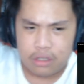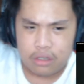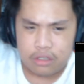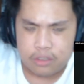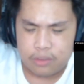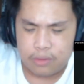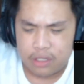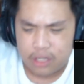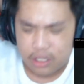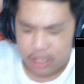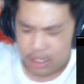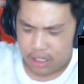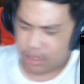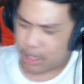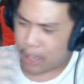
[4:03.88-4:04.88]
So
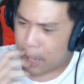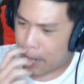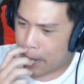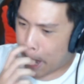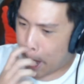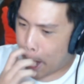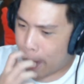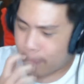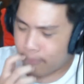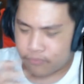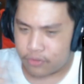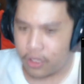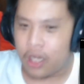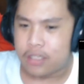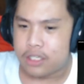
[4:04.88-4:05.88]
now
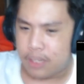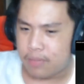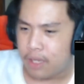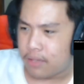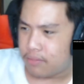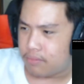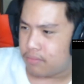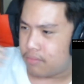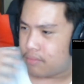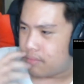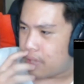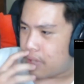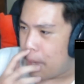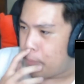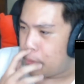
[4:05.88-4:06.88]
I'm lost.
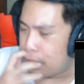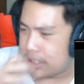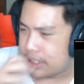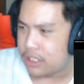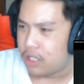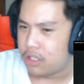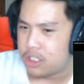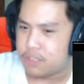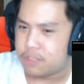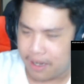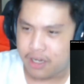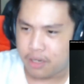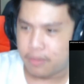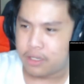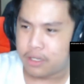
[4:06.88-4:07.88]
I'm rusty on
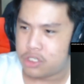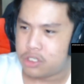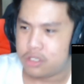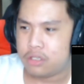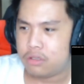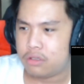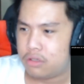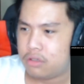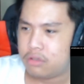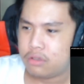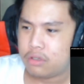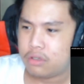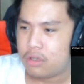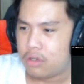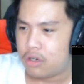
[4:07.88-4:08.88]
Spider-Man shit.
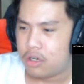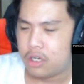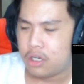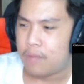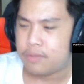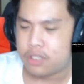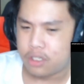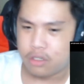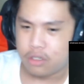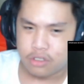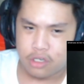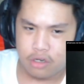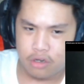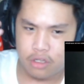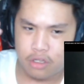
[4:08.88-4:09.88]
Or the MCU in
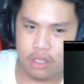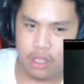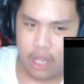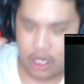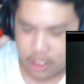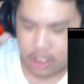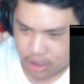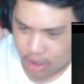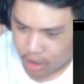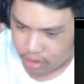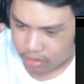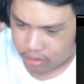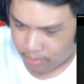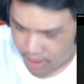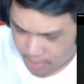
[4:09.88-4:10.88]
general. I just
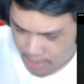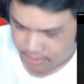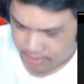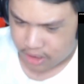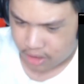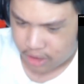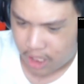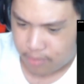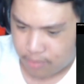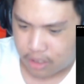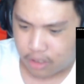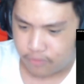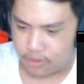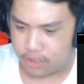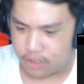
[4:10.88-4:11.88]
know the main MCU
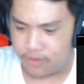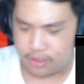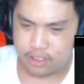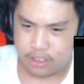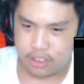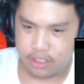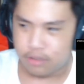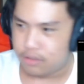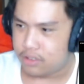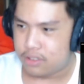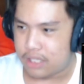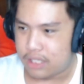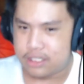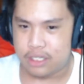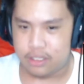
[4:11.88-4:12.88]
timeline after the Infinity Stones.
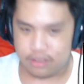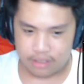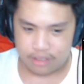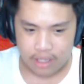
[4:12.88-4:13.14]
That's it.